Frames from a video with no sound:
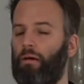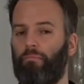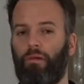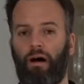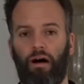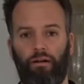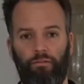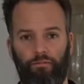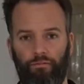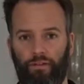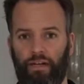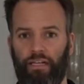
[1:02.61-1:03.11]

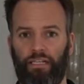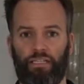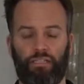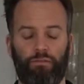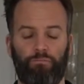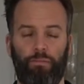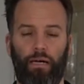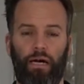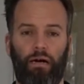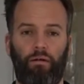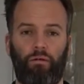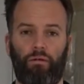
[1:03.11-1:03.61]

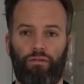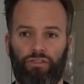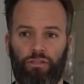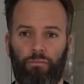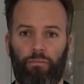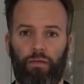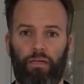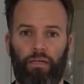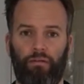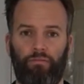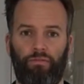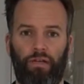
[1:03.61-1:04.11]
MyFitnessPal or
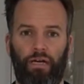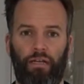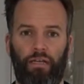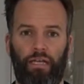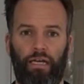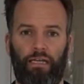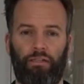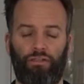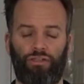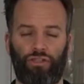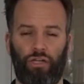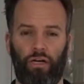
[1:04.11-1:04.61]
something of that
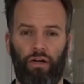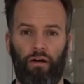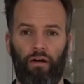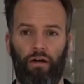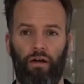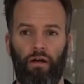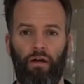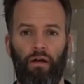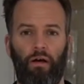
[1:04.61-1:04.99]
nature.